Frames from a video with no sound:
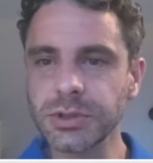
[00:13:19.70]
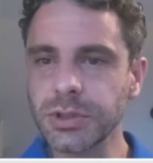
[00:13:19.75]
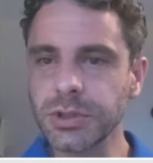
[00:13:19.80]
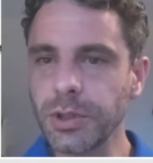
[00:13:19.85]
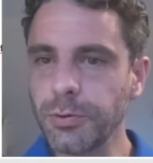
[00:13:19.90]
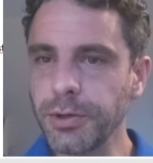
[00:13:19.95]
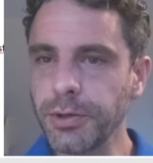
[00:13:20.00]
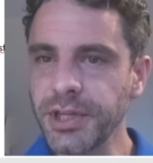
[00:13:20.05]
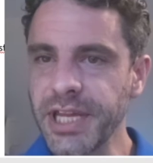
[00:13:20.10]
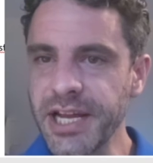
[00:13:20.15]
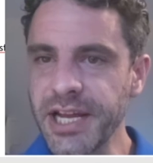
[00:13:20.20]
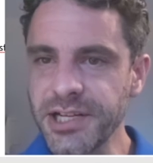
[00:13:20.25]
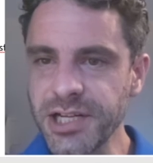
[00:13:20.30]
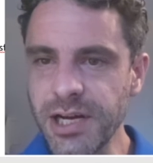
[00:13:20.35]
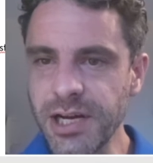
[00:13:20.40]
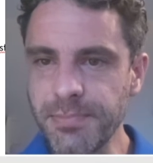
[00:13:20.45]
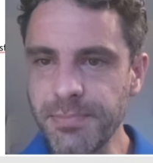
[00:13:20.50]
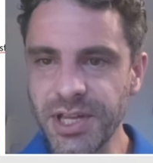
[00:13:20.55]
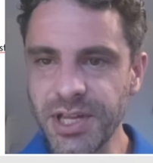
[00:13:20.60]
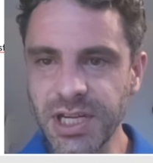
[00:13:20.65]
what that
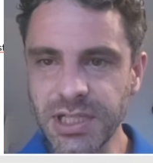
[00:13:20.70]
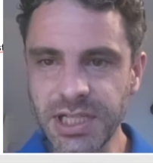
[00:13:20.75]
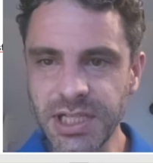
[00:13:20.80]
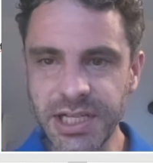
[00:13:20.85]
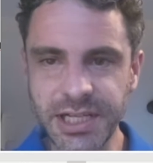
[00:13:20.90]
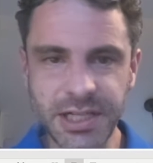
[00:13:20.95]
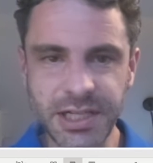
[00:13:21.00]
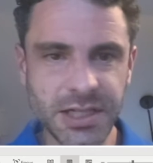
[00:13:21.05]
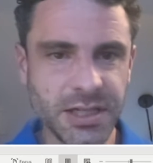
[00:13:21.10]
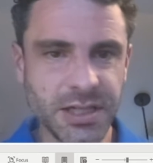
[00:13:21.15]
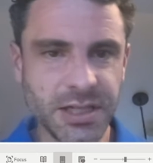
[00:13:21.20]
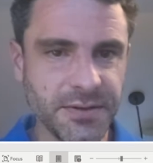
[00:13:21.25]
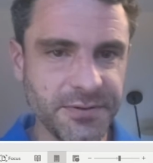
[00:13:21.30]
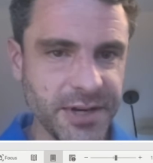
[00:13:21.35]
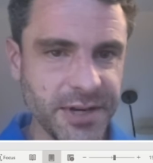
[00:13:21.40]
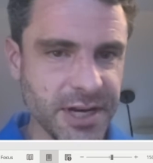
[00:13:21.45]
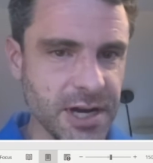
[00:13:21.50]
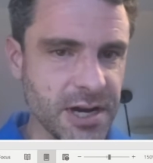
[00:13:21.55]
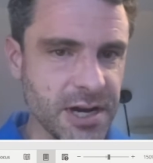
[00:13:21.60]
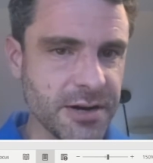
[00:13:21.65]
top thing did, if I
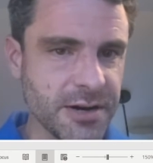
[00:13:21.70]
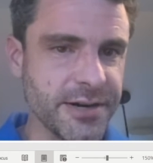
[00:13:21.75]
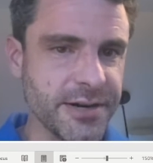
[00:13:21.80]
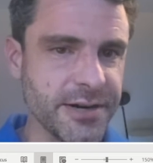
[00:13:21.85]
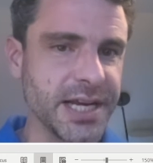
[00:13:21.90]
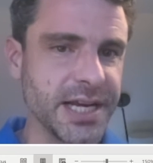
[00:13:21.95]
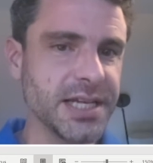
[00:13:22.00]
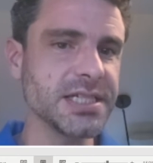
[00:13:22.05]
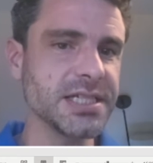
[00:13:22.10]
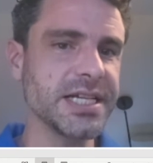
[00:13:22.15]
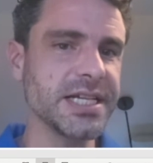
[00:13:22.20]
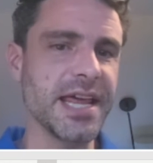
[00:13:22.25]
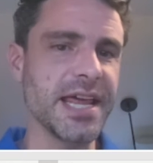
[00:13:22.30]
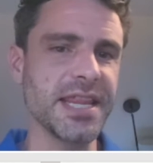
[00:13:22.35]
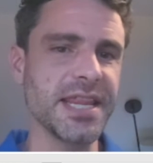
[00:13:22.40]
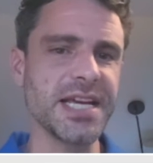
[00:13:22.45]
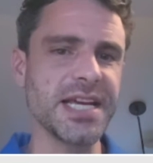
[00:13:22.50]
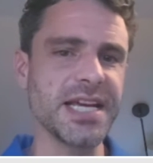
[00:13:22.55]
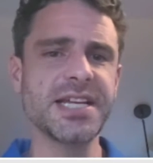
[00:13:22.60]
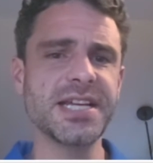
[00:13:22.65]
got it right, yeah,
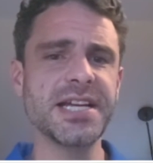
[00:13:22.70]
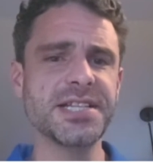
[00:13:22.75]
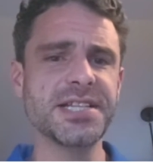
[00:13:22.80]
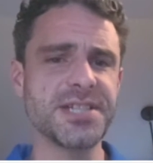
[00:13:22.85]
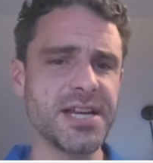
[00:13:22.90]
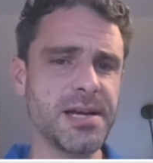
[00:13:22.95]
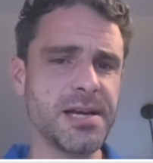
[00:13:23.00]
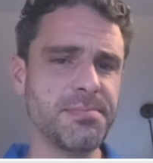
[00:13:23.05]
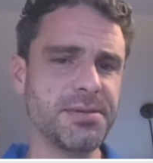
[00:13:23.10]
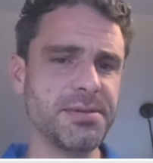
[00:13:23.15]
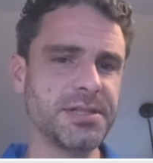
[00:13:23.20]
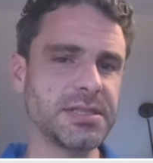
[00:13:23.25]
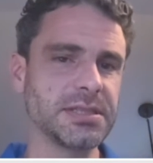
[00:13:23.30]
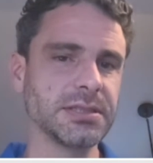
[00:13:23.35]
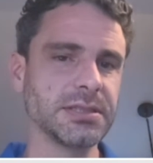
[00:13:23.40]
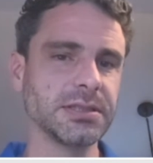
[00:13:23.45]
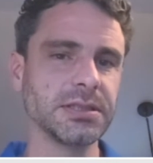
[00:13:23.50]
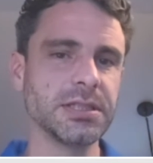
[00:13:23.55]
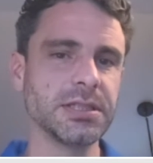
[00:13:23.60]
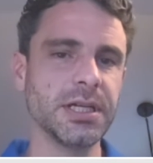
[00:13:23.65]
that sets up
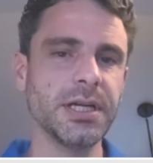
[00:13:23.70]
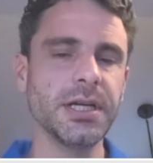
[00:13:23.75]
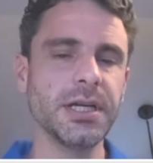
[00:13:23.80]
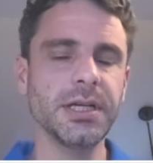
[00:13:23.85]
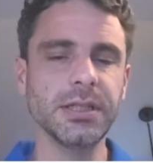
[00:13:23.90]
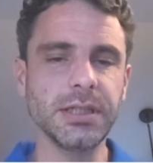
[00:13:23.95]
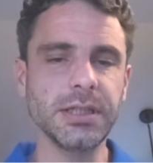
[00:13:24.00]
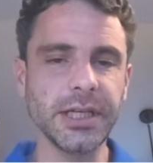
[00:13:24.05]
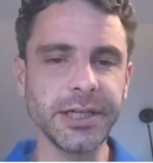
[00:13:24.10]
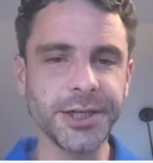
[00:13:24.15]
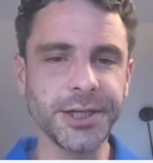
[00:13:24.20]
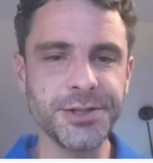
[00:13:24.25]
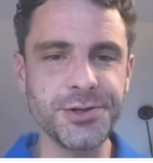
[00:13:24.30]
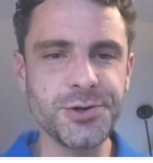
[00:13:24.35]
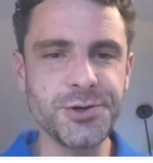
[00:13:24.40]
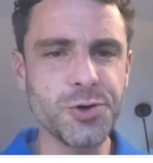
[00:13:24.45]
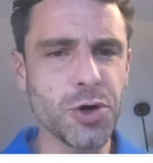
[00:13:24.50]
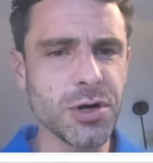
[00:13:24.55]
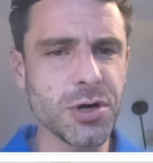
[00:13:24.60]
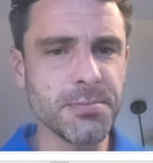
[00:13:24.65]
like a
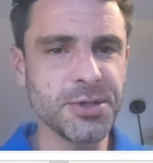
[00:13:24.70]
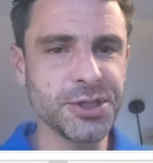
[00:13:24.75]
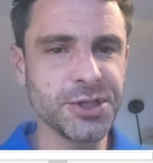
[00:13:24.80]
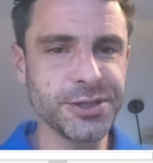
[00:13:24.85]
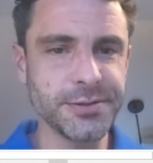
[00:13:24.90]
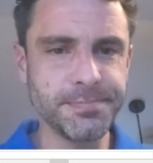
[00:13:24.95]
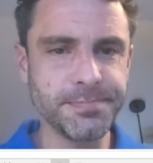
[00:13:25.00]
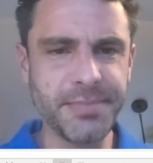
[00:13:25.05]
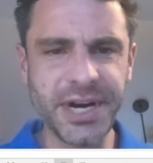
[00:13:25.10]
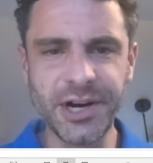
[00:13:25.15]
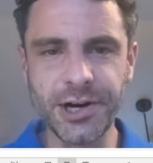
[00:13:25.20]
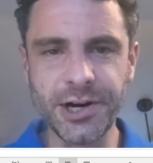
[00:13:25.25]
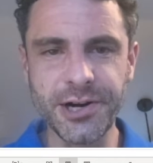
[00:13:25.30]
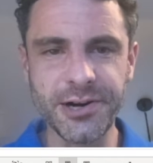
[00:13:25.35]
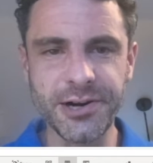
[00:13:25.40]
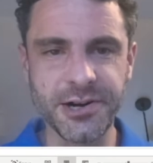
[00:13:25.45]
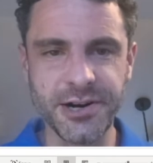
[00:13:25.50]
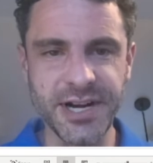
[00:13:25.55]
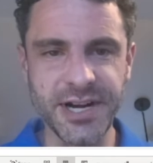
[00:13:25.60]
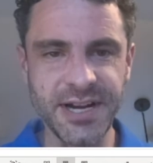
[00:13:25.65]
normal
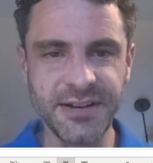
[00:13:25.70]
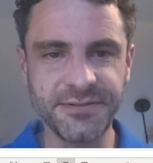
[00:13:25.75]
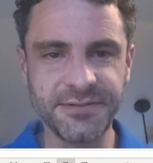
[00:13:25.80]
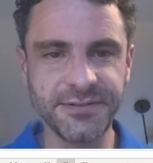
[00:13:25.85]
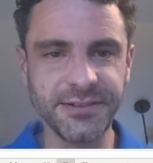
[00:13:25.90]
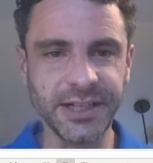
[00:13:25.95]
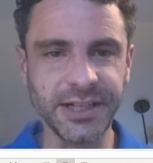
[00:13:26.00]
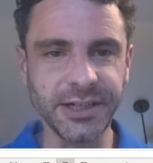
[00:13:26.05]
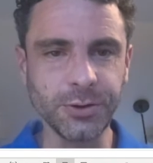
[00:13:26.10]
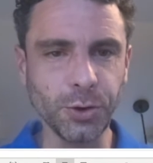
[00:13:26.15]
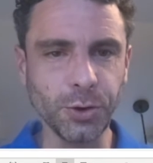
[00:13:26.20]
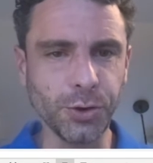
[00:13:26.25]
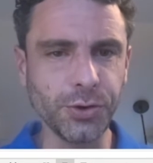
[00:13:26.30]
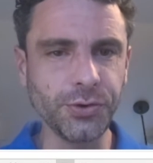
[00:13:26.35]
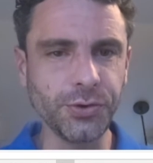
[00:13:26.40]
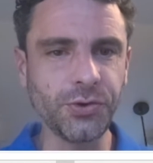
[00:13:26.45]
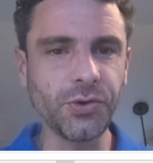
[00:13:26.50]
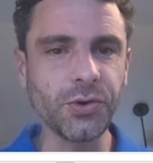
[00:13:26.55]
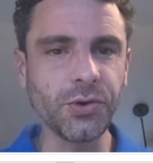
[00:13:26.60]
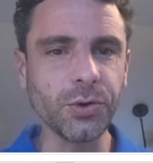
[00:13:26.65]
paragraph, like
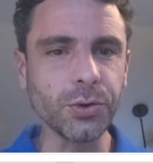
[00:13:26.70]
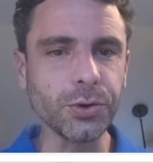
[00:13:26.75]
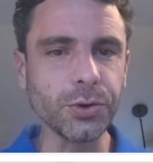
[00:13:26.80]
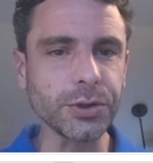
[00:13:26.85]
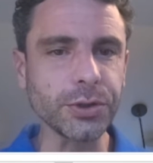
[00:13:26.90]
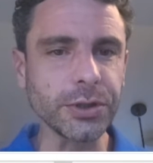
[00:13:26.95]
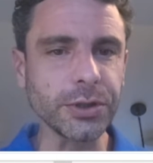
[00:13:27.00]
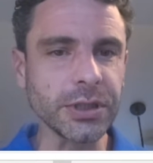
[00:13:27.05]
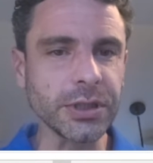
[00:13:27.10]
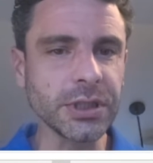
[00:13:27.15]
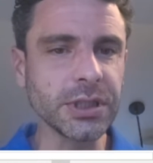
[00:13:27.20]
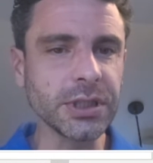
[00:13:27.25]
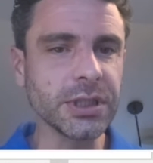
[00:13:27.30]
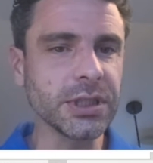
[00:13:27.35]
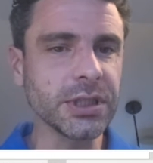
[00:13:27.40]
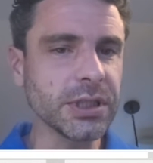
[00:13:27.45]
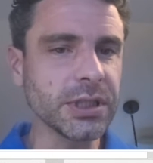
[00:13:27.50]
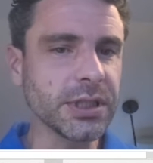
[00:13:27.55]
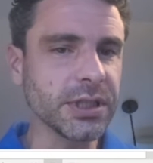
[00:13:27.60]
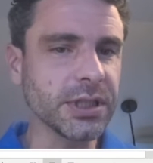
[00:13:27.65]
old school.
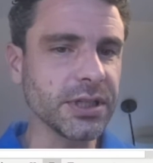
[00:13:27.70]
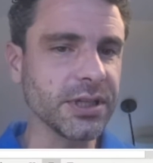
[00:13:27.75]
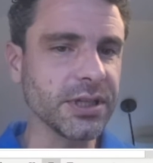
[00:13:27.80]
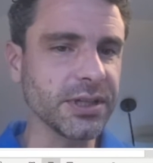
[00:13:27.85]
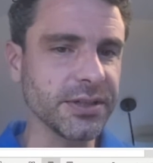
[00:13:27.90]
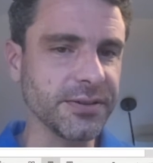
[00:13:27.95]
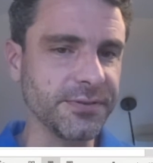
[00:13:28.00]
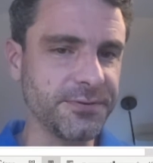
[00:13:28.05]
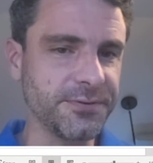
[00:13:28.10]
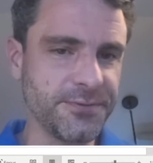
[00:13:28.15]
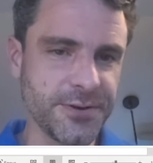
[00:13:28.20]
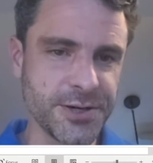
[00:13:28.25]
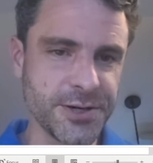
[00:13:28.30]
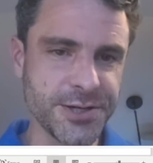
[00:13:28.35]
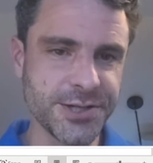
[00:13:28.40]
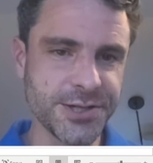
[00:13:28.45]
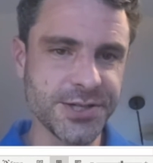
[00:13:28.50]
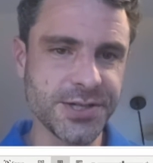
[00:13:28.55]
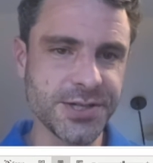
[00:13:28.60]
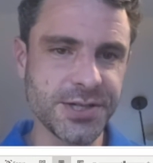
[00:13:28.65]
The
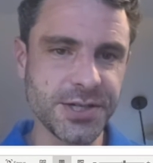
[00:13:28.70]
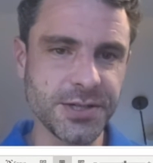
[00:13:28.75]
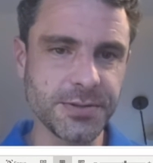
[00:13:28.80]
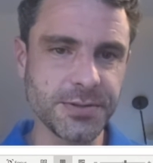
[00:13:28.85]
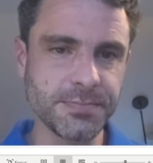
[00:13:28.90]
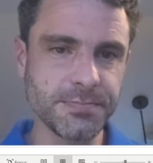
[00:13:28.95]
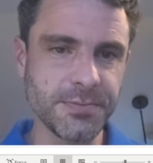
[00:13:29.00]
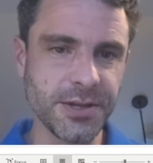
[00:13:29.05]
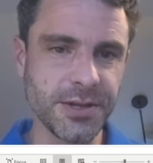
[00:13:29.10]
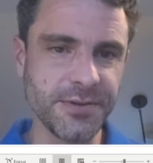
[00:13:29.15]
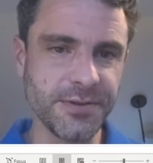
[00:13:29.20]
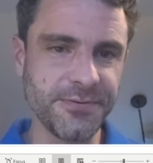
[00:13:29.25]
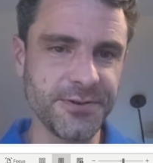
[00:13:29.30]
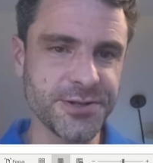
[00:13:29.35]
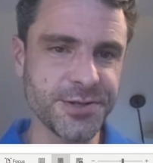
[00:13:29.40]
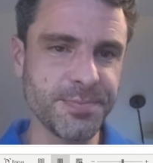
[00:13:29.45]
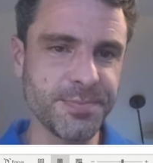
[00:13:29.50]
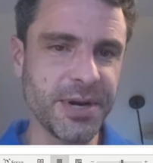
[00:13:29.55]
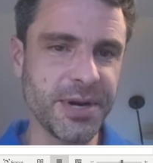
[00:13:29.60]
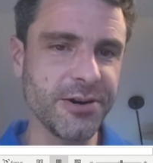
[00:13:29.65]
first
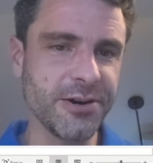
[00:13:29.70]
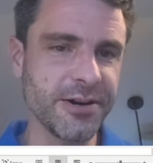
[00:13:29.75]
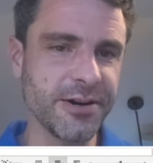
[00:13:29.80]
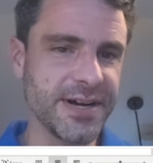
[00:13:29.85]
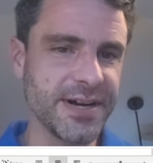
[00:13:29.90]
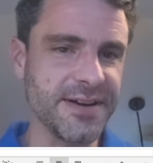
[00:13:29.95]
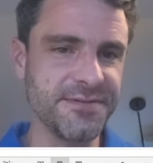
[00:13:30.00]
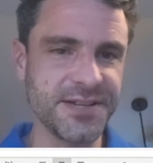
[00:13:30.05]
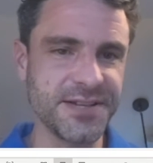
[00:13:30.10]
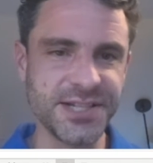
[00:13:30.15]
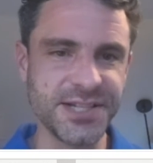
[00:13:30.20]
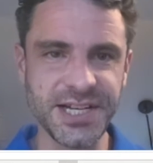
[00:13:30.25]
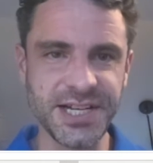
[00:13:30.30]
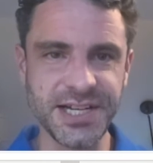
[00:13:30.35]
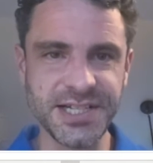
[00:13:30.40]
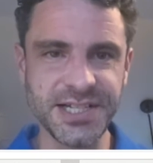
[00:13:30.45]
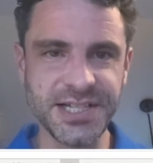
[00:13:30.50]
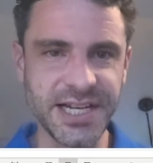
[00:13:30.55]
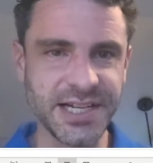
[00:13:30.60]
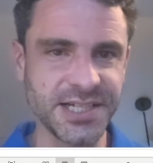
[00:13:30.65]
paragraph is
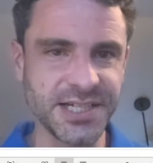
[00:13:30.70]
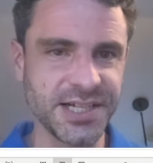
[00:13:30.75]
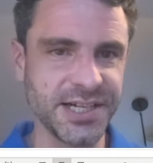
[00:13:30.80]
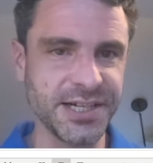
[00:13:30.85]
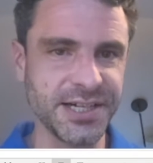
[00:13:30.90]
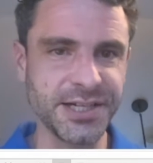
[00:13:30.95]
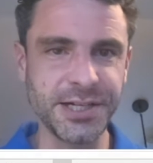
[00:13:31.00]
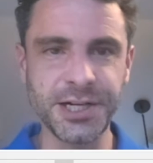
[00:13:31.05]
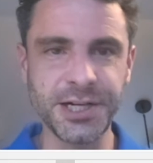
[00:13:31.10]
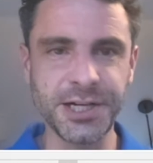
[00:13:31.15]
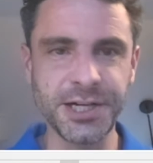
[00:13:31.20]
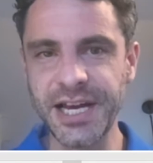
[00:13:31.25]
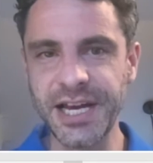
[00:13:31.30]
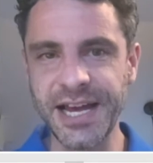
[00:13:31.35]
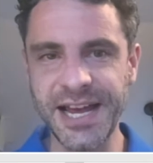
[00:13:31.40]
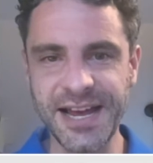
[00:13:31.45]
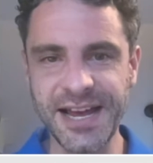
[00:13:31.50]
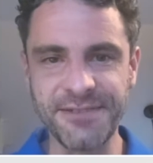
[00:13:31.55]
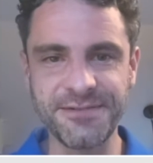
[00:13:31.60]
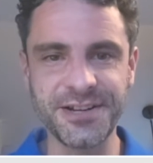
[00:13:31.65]
indented a
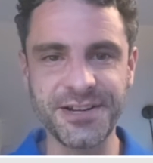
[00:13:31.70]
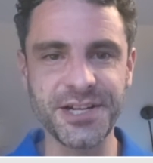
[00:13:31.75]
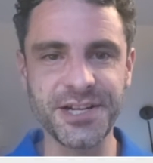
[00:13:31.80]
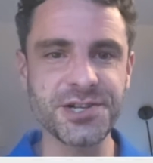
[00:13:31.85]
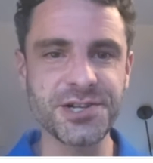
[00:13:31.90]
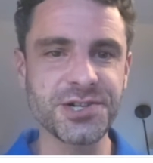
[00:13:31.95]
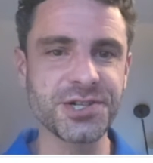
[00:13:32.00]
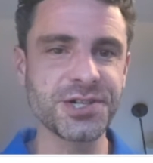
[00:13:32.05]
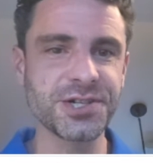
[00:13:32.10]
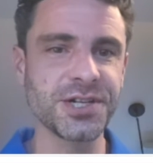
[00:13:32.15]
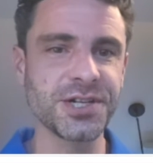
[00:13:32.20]
½ inch.